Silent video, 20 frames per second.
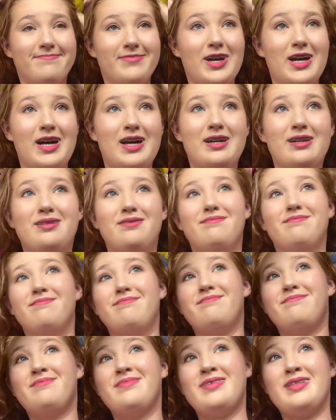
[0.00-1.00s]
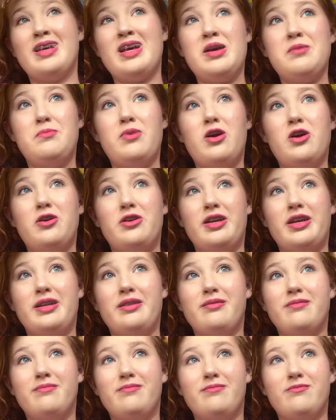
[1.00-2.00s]
part
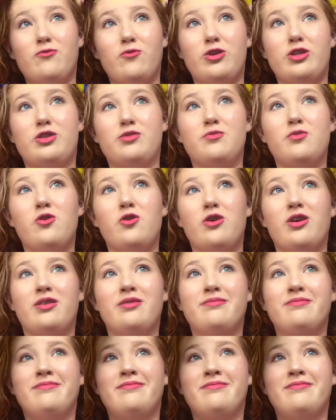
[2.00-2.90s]
it once more.